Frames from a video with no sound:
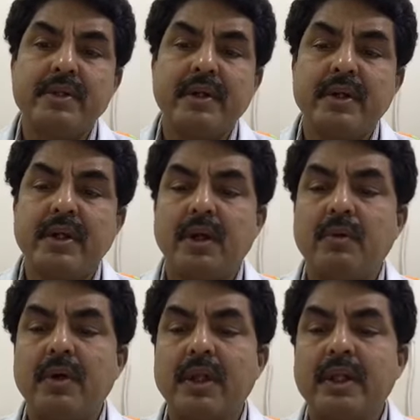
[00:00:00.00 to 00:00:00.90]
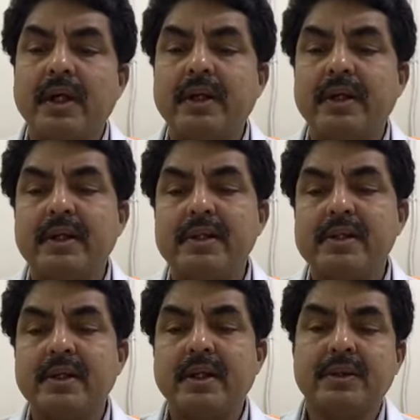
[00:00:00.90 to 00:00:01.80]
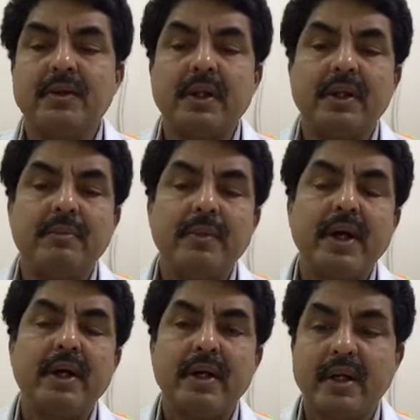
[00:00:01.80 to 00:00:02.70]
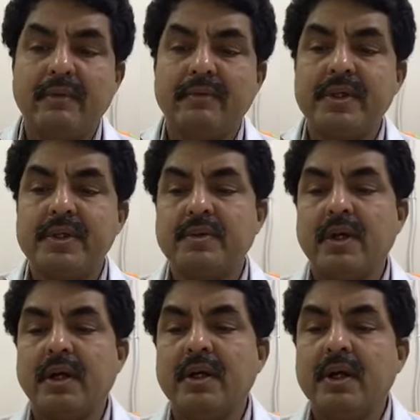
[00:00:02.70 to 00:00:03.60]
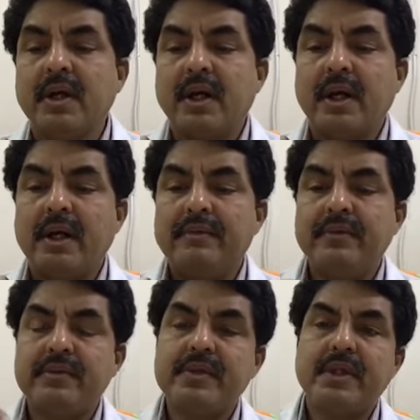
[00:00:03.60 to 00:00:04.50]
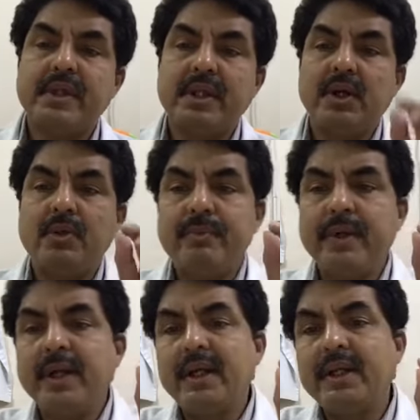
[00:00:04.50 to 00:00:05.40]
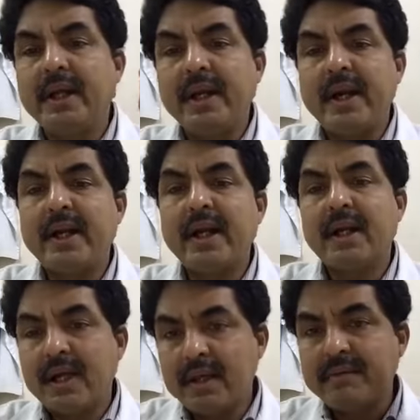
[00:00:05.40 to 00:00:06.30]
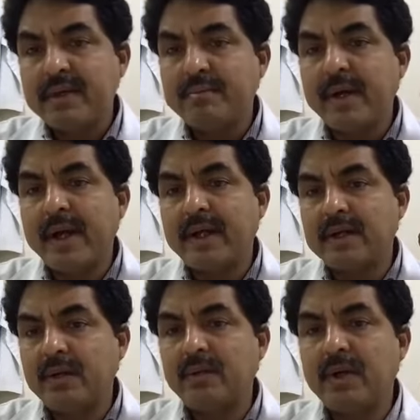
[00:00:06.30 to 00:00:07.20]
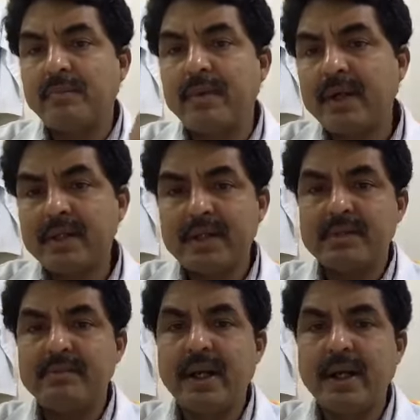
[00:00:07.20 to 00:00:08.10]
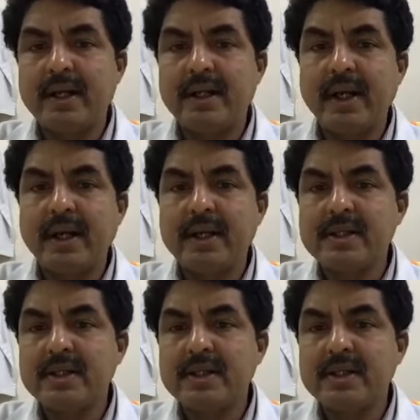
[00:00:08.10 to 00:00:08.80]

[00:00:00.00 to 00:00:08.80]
lower part, it is actually the bronchial fistula. And if you see the opening in the neck left, back, lower part, just behind the anus,